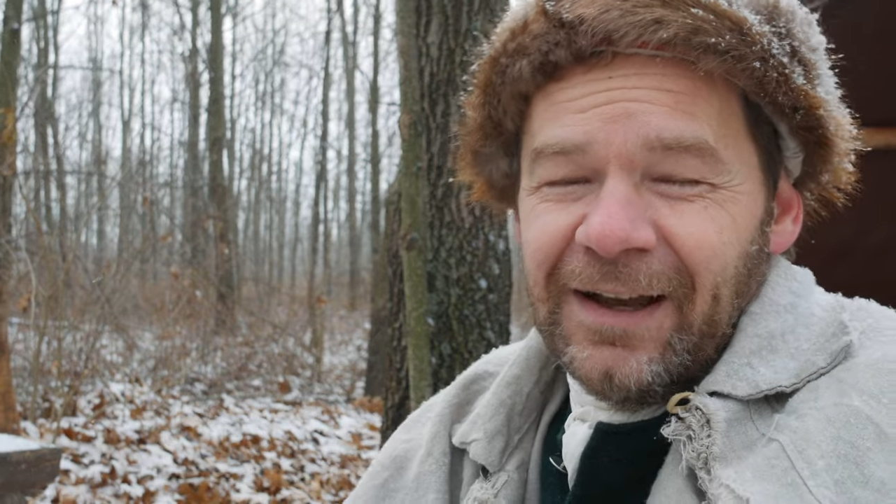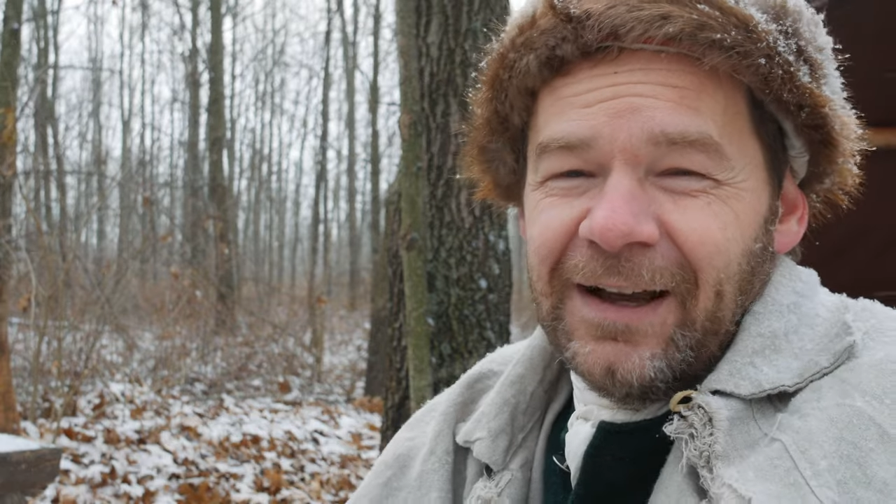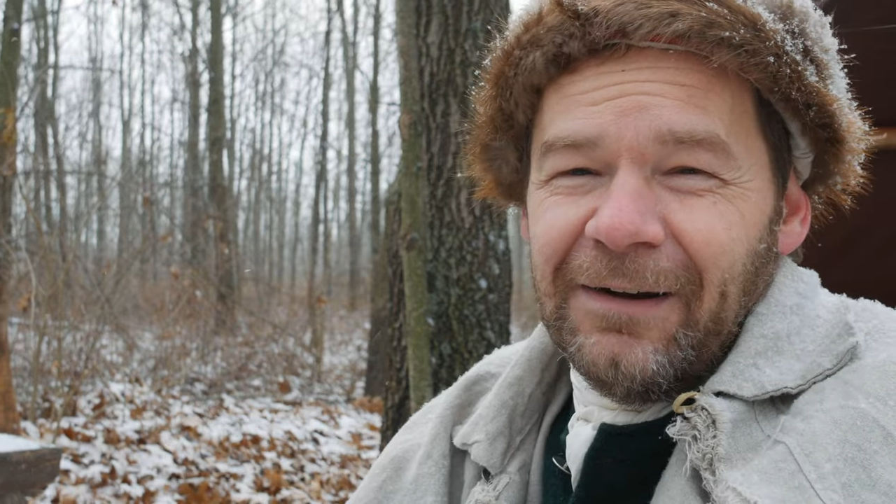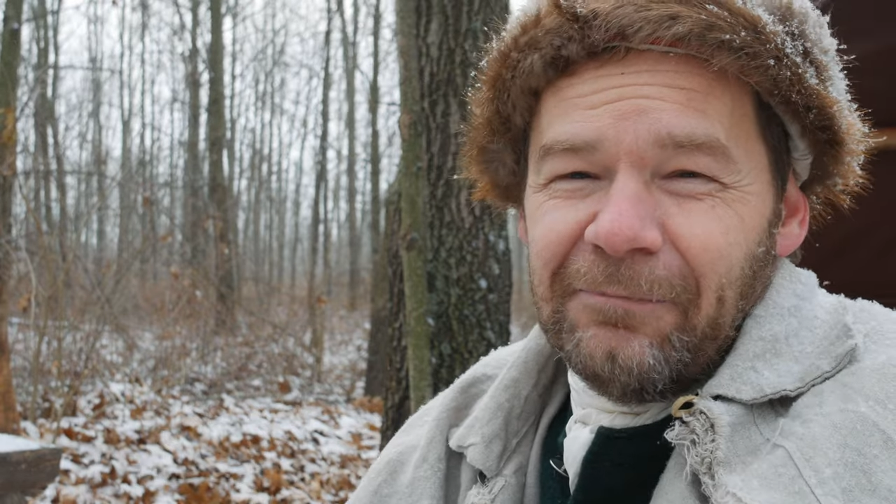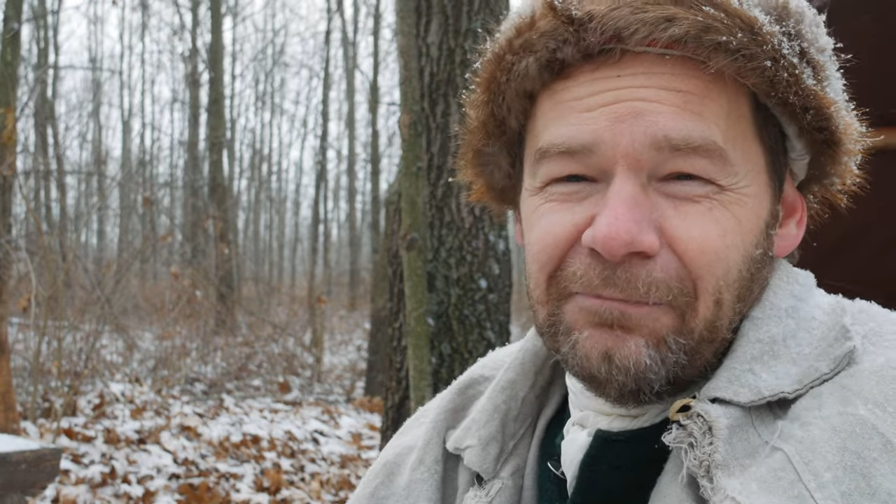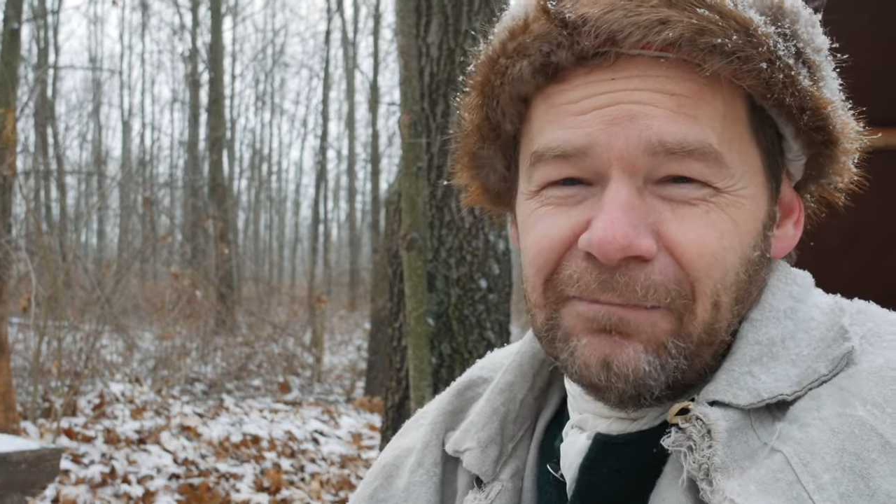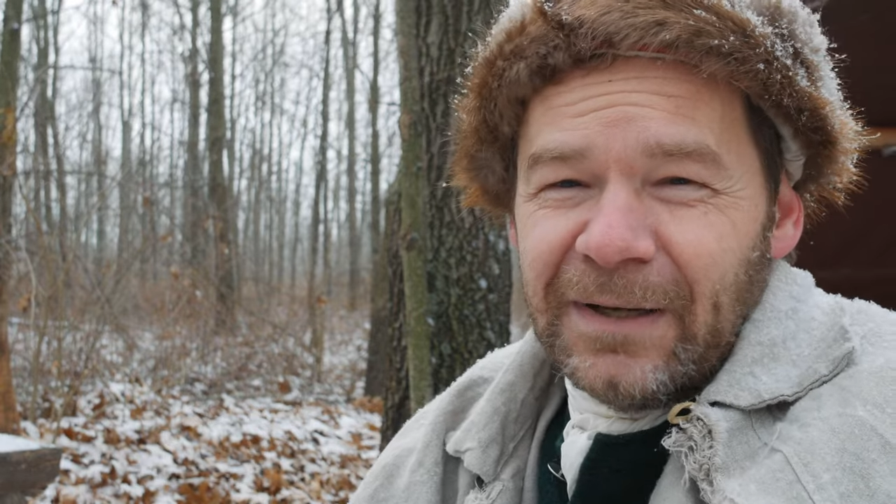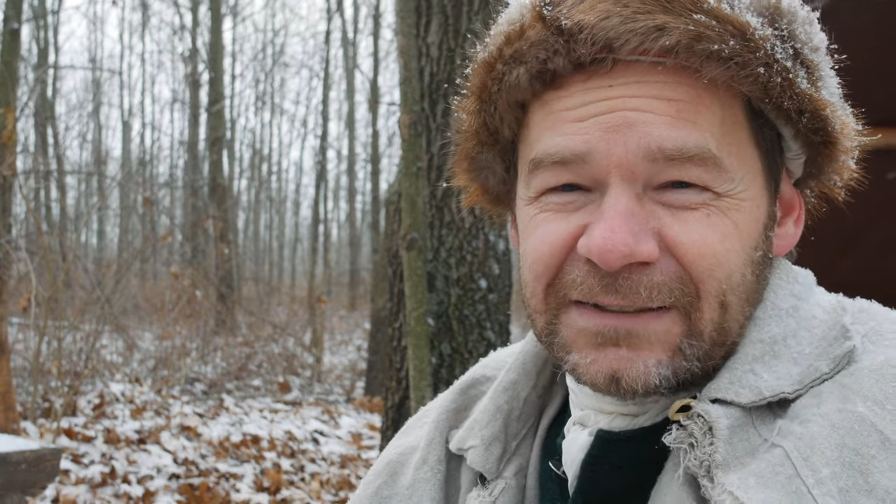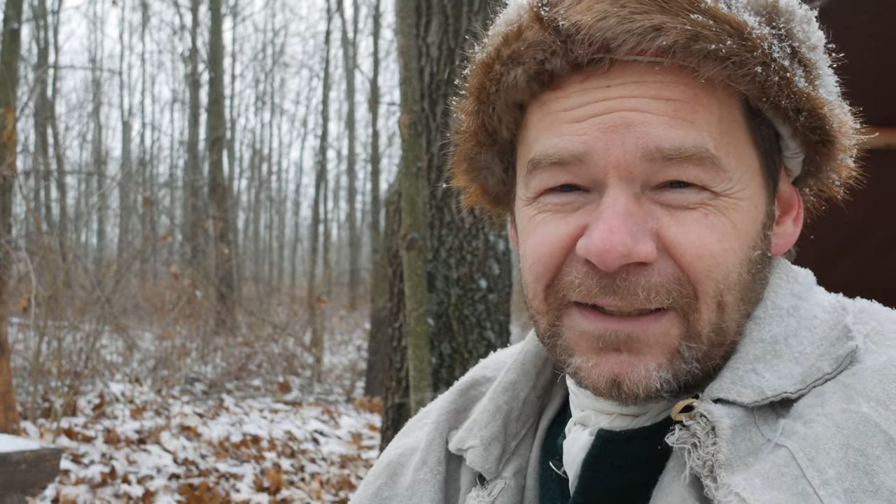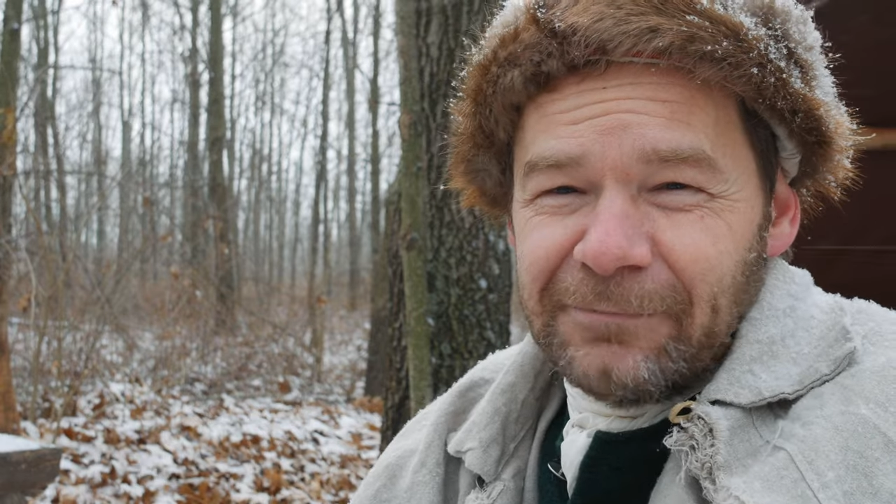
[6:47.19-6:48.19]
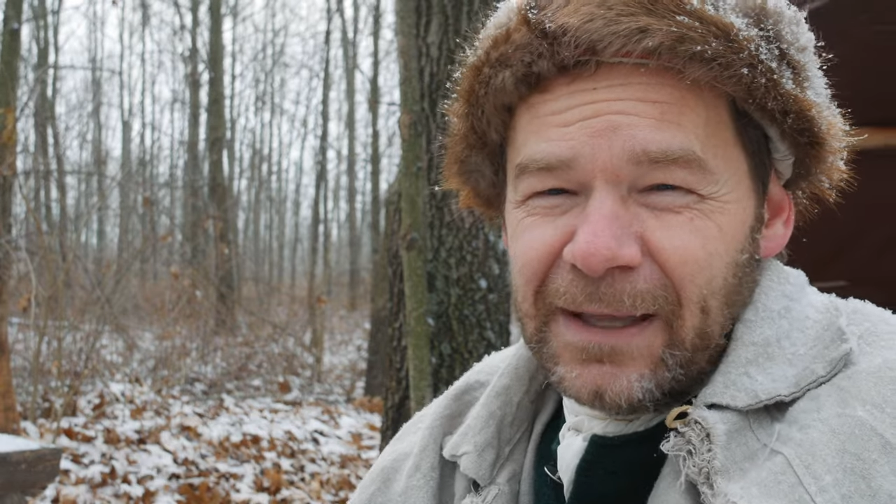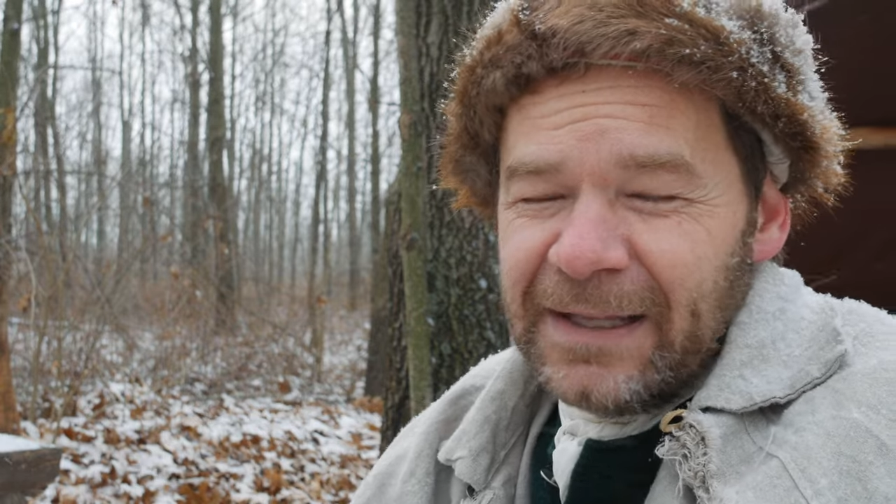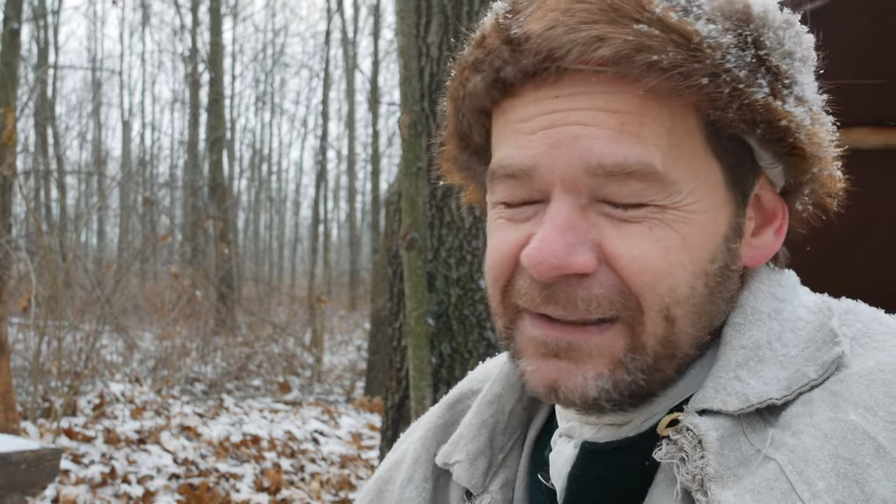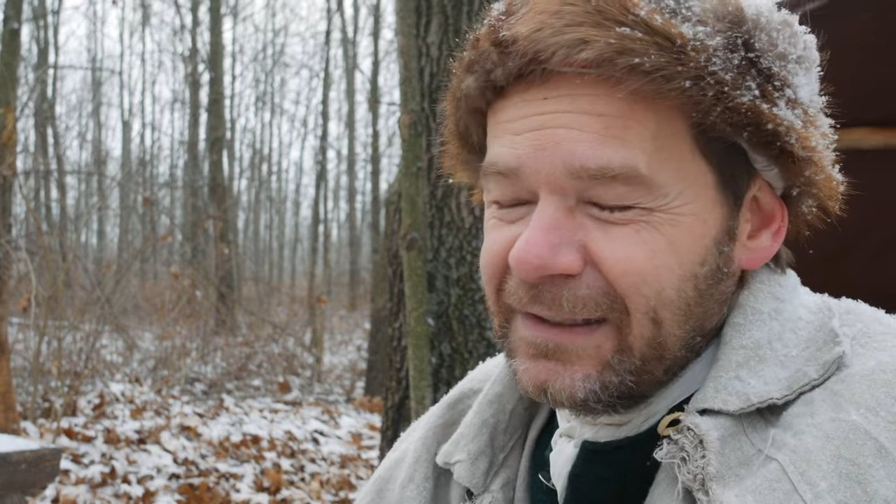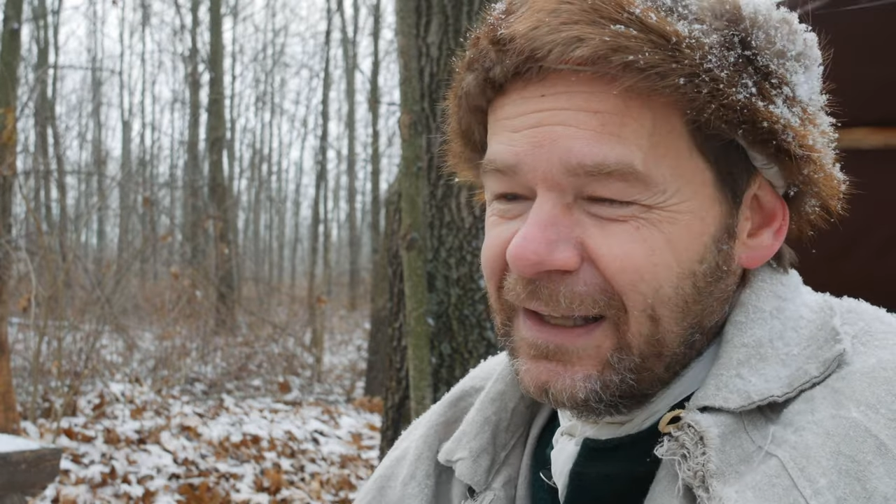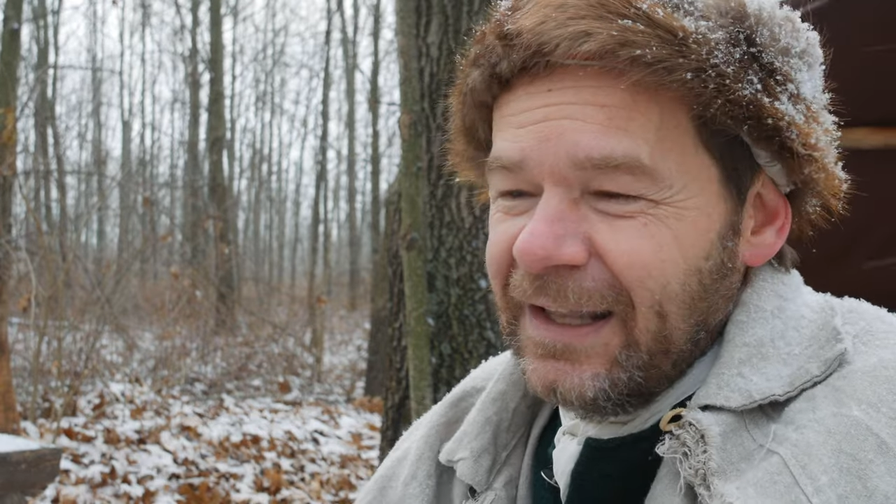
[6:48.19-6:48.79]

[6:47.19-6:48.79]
Uh, must have been